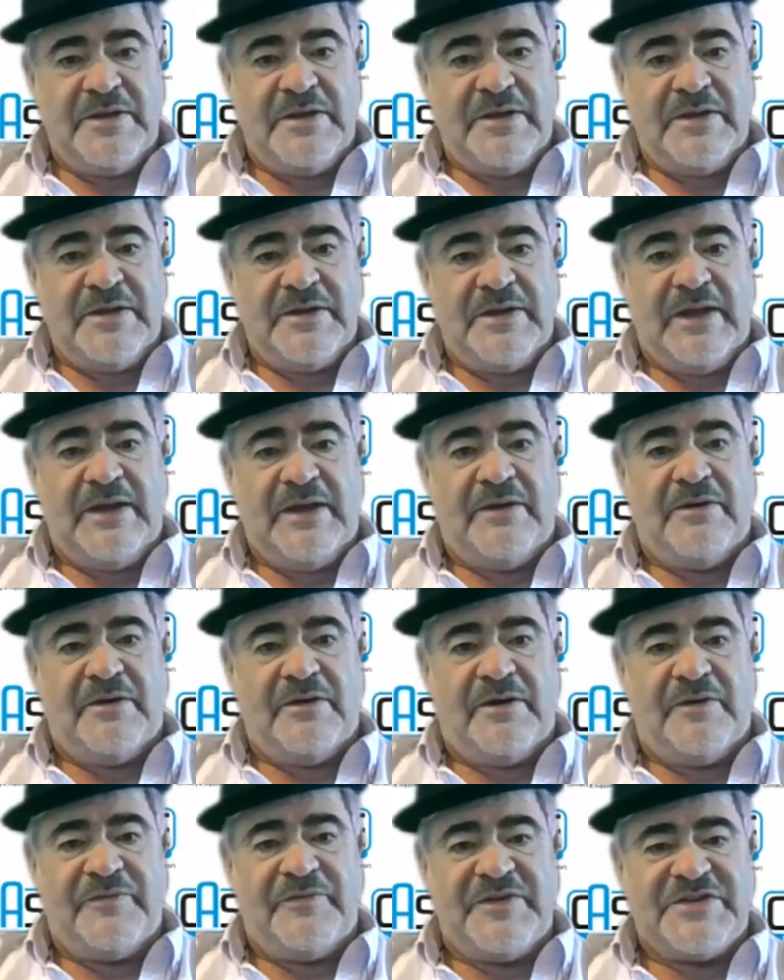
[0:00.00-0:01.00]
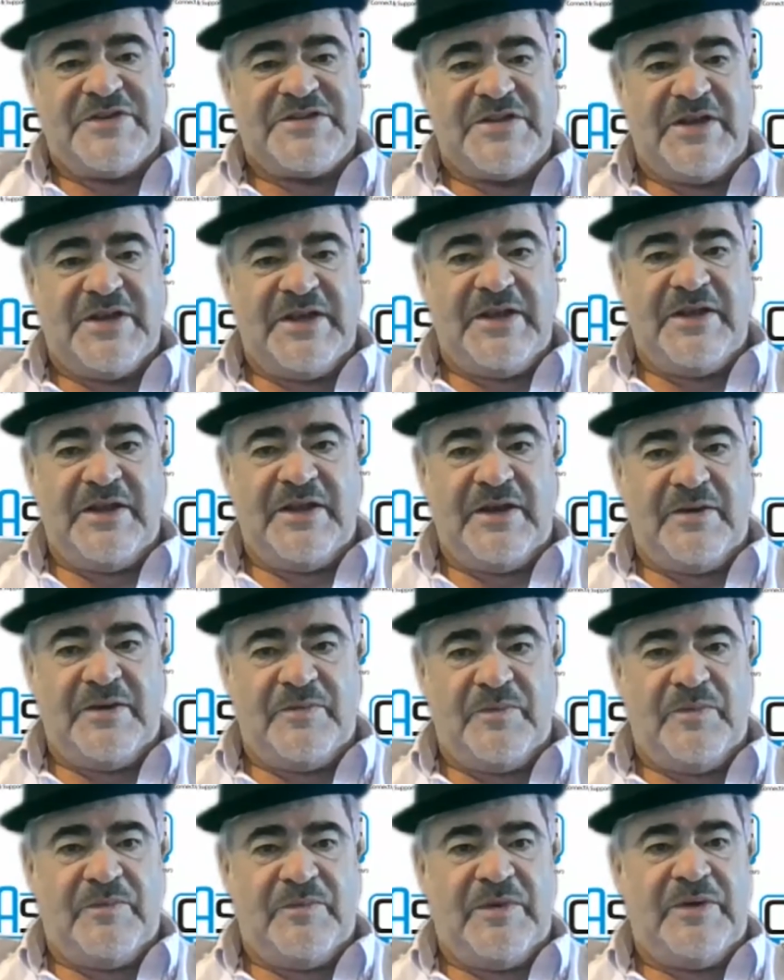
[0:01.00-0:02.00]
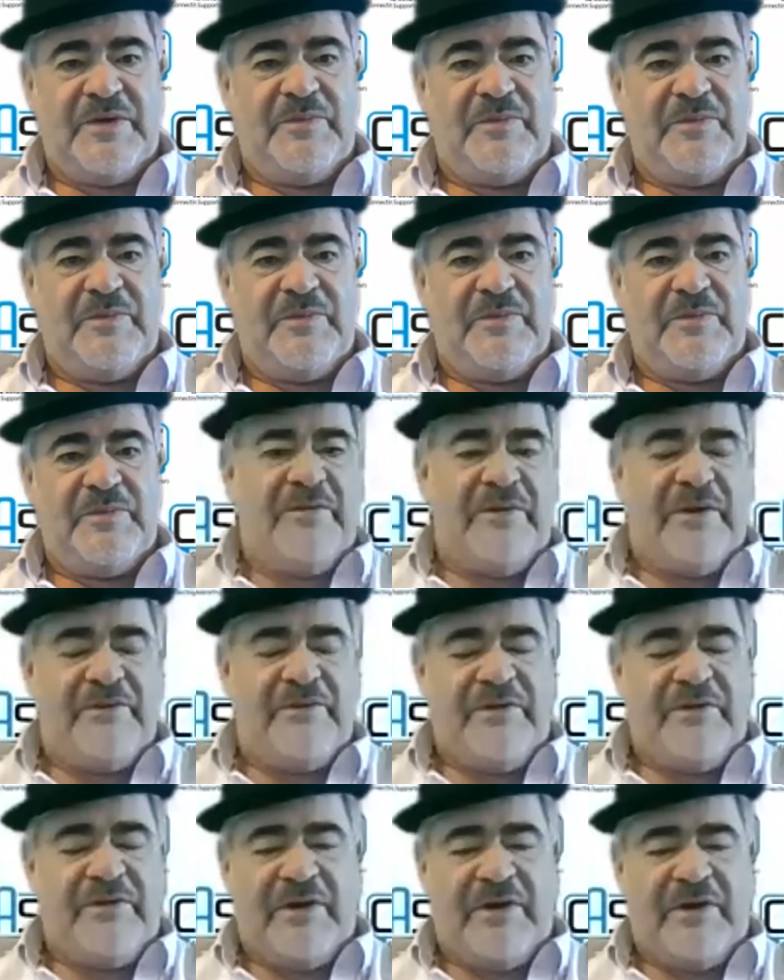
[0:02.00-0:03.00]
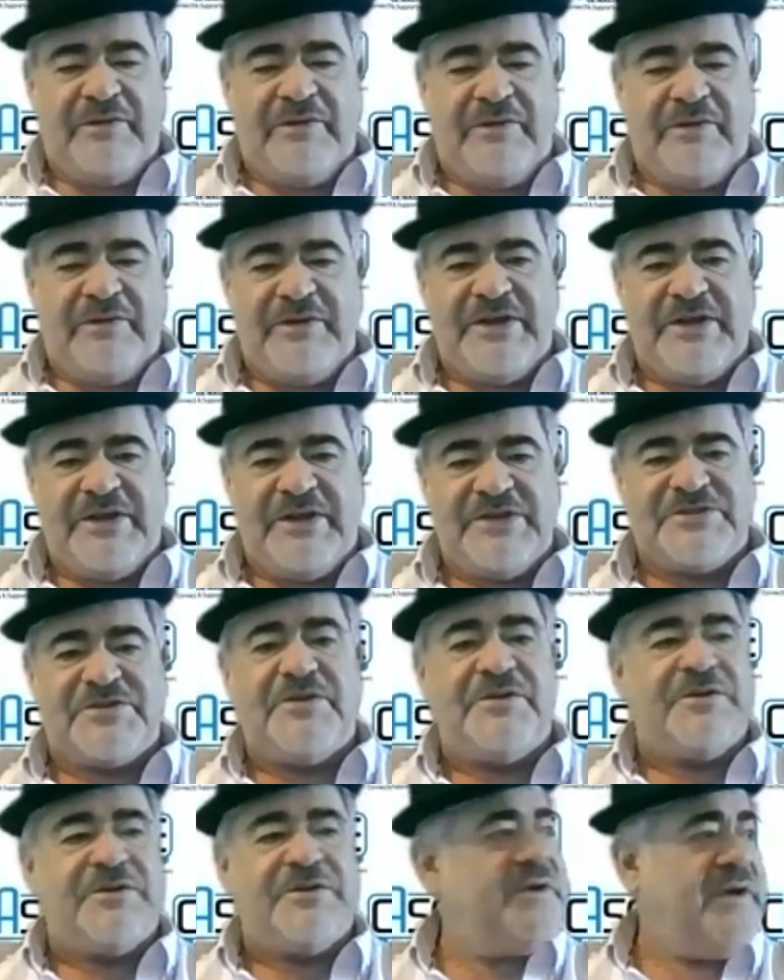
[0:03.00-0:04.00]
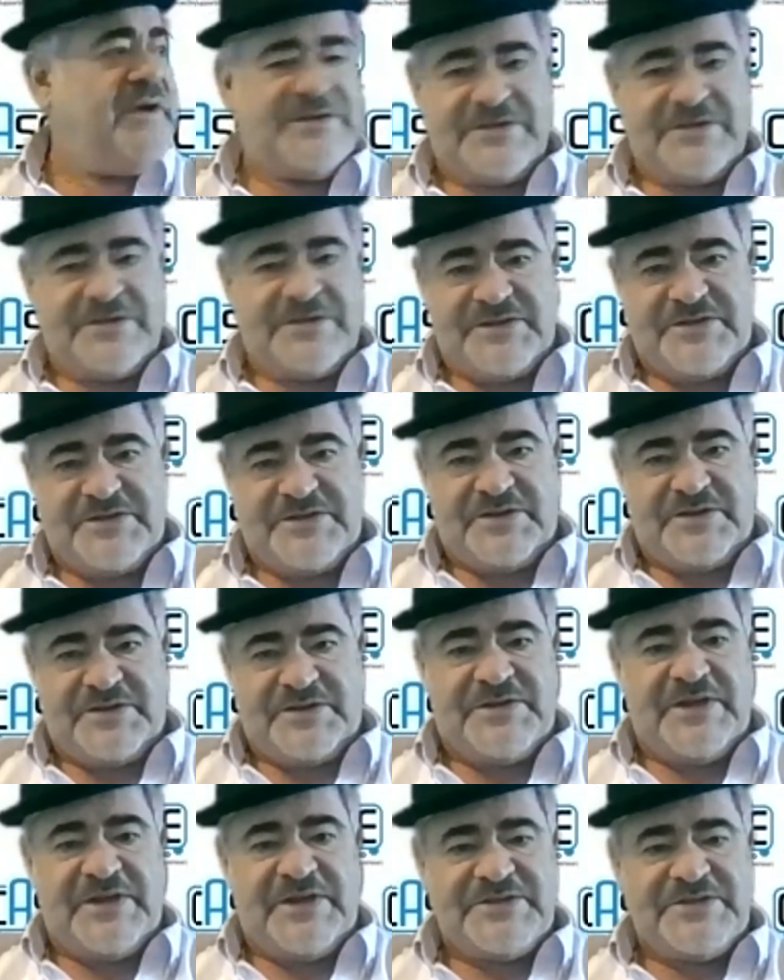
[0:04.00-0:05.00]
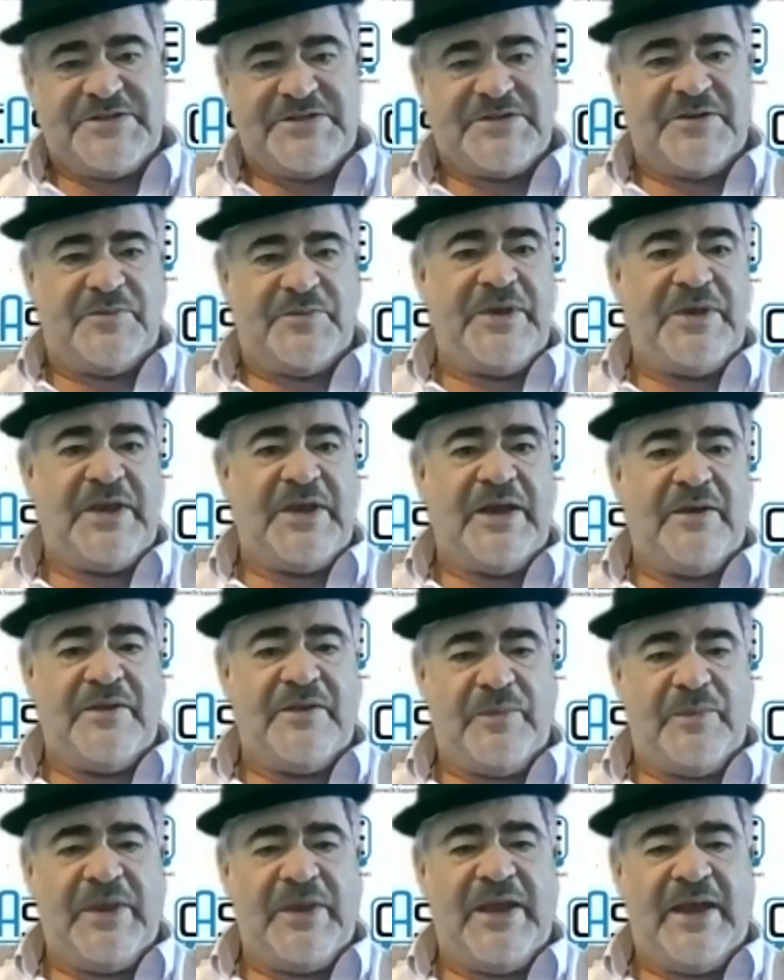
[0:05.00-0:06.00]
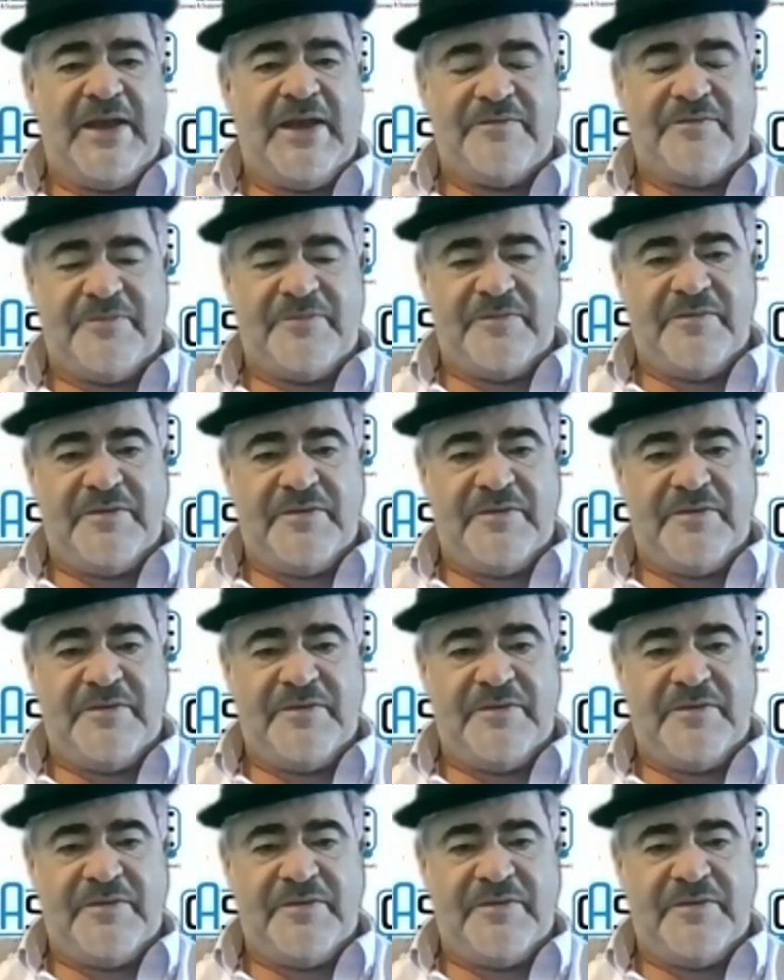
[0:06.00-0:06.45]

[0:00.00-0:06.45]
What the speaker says: Now, obviously, we're only as good as the successes that we have.